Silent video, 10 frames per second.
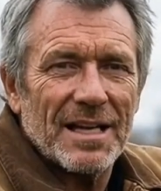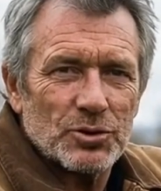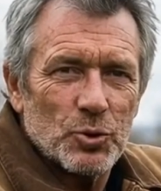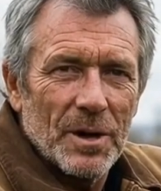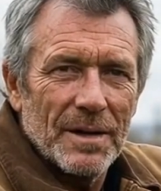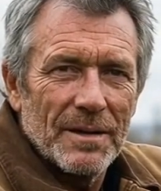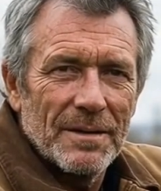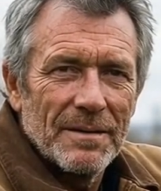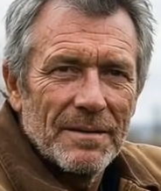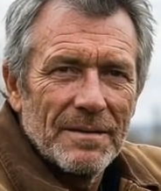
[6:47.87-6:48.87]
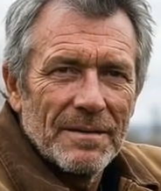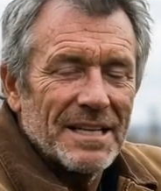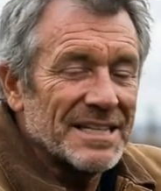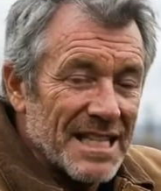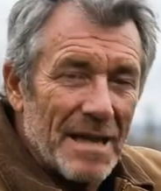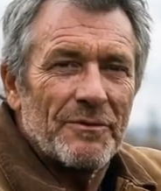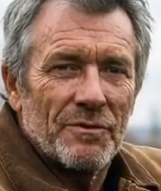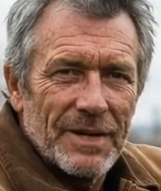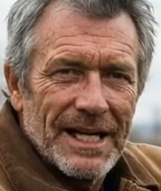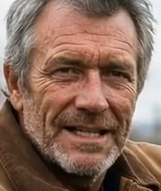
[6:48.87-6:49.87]
else will. Step
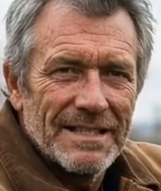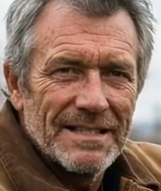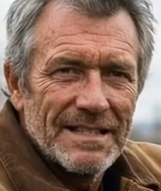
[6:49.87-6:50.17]
3.